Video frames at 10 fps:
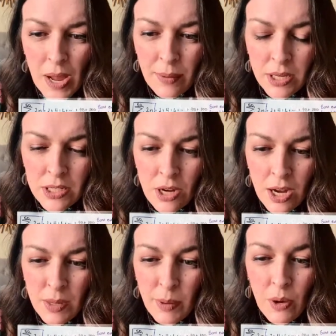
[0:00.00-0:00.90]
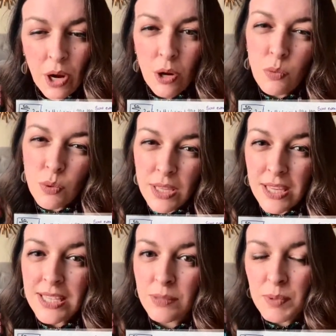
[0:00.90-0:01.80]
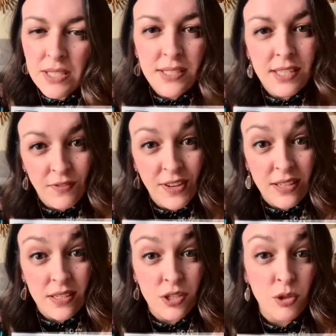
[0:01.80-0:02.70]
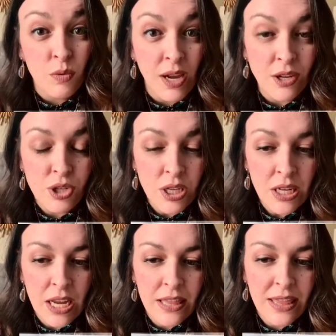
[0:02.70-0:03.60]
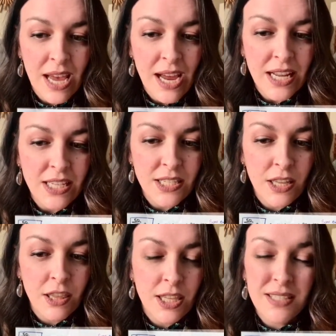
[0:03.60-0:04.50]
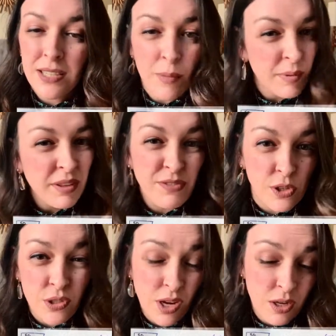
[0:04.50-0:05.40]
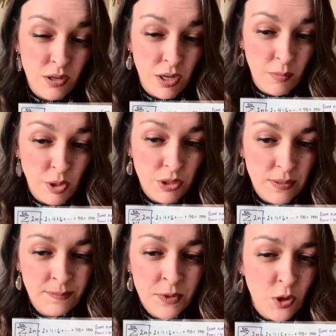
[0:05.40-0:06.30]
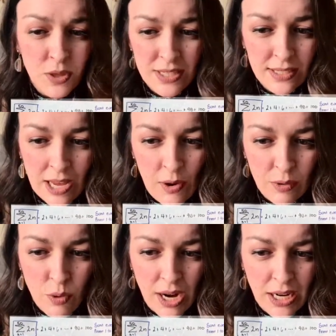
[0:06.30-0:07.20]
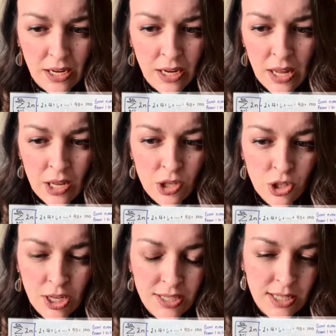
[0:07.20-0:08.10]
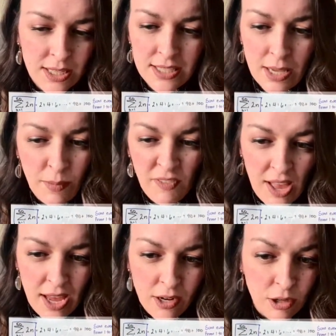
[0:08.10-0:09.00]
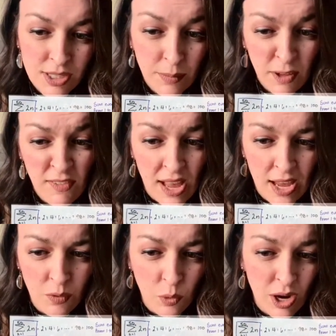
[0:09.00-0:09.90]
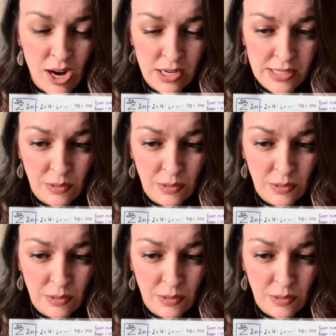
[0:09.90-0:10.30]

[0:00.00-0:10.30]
I'm going to talk about a really specific situation, and that is the sum of the first 100 numbers. So this is how I'd write it, just the sum of n, or sigma of n, where n is